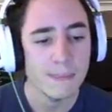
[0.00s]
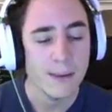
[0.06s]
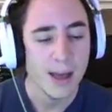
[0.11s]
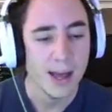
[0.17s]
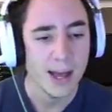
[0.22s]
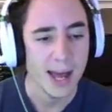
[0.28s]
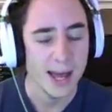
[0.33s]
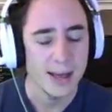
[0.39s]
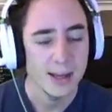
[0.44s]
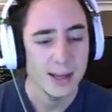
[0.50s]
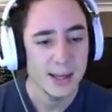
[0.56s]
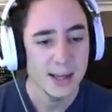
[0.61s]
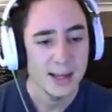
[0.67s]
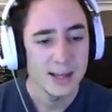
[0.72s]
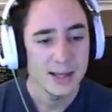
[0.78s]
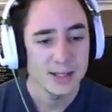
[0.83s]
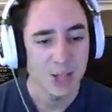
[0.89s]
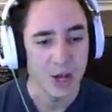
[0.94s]
Okay,
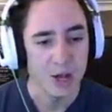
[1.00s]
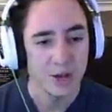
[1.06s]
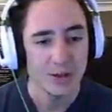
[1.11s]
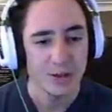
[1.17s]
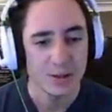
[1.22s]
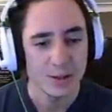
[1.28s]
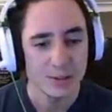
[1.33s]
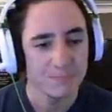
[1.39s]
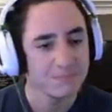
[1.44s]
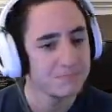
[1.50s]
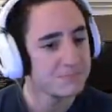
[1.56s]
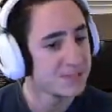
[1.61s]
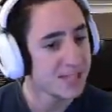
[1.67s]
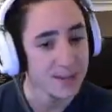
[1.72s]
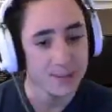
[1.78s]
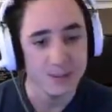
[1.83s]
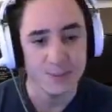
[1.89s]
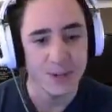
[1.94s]
so
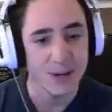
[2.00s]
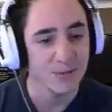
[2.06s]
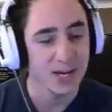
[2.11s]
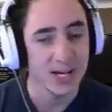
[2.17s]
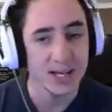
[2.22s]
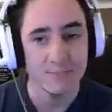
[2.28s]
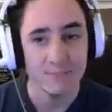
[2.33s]
same split really.